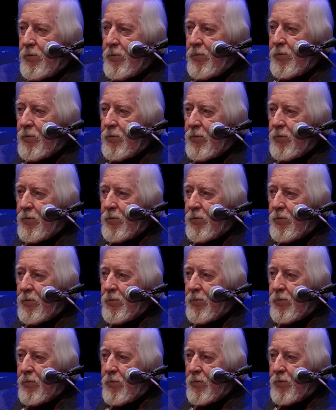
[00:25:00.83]

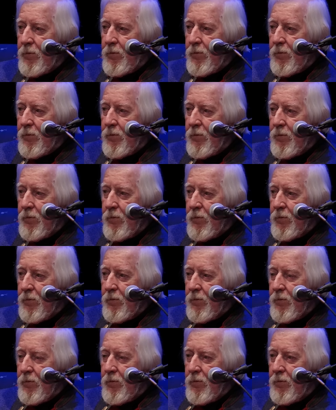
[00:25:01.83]

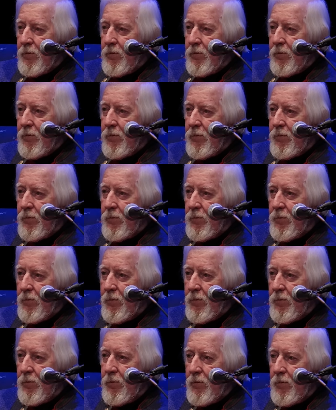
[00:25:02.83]

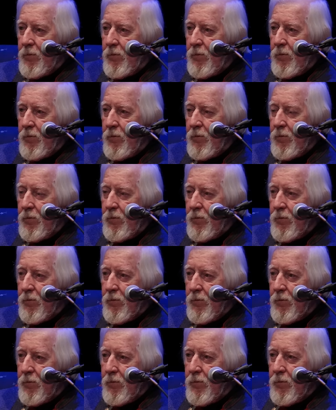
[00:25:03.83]

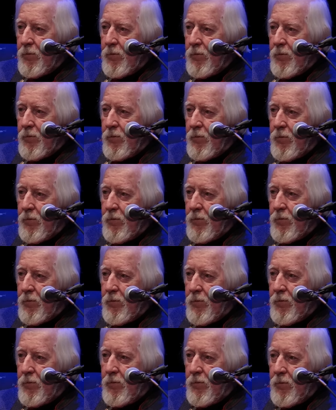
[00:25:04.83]

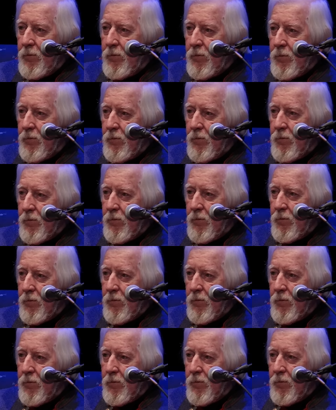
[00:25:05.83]

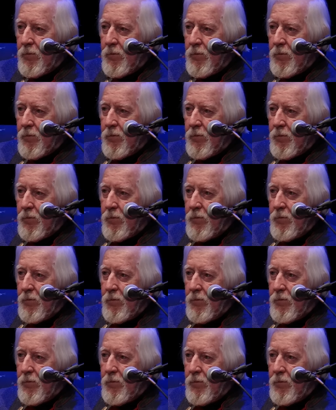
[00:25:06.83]

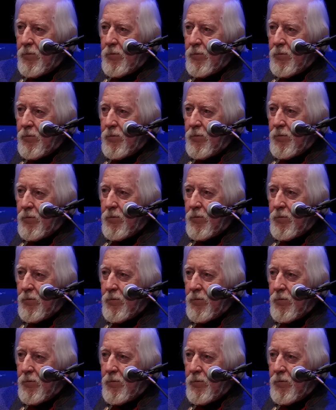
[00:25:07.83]
This person isn't speaking.